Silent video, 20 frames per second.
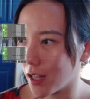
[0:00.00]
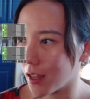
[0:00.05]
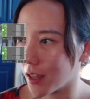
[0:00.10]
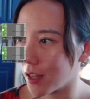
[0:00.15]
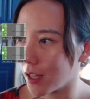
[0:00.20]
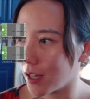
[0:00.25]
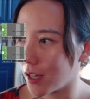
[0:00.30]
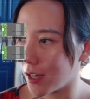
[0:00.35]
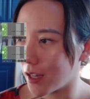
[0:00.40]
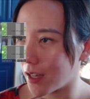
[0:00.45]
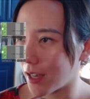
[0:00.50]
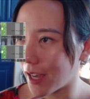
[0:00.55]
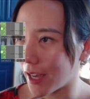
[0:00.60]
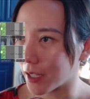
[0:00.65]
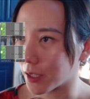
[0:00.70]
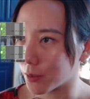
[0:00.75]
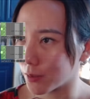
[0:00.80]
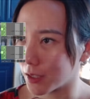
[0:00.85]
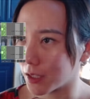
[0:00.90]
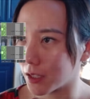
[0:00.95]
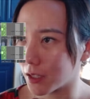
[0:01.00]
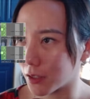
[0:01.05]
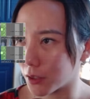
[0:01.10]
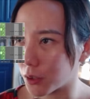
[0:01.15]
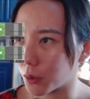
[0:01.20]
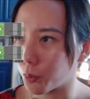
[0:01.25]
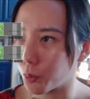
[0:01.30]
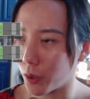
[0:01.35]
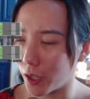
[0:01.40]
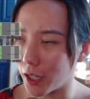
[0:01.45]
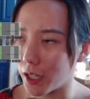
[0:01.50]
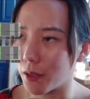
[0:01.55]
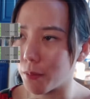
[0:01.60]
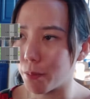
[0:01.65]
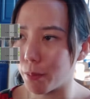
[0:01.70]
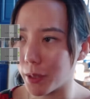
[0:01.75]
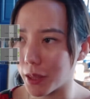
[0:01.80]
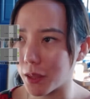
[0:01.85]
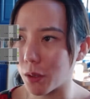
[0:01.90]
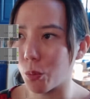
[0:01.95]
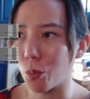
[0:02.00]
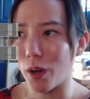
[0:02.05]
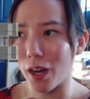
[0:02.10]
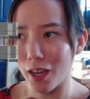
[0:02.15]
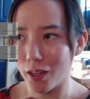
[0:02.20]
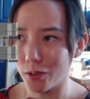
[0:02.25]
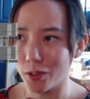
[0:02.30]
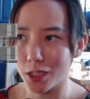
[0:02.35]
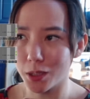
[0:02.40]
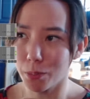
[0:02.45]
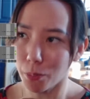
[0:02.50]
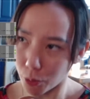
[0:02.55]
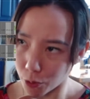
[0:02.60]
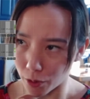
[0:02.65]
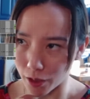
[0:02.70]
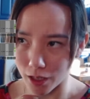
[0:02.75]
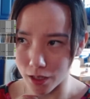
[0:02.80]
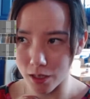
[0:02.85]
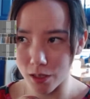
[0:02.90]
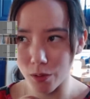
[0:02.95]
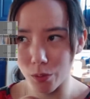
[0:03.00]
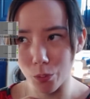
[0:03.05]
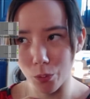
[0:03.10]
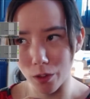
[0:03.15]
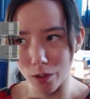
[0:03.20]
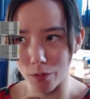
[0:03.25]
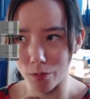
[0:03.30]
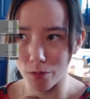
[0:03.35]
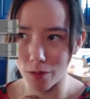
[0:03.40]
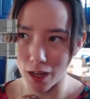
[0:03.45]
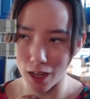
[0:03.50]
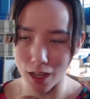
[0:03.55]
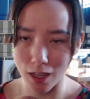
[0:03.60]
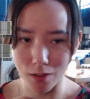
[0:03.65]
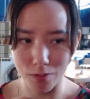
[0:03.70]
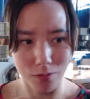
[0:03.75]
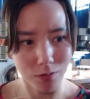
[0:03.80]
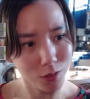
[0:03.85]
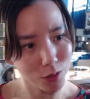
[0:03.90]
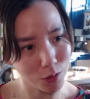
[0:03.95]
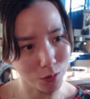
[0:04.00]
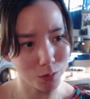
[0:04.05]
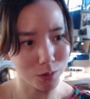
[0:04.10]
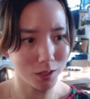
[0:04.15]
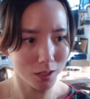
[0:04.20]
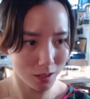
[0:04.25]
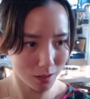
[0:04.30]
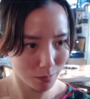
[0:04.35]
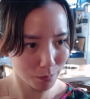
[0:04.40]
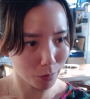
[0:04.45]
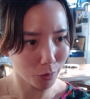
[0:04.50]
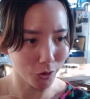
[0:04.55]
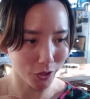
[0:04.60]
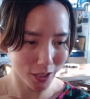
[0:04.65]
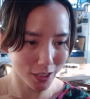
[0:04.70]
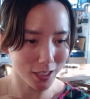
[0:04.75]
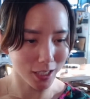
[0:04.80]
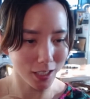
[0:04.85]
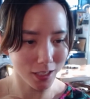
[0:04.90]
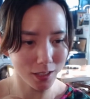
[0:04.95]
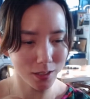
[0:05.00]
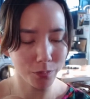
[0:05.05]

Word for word: the x was 0 to 1, but the y was 0.15 to 0.6.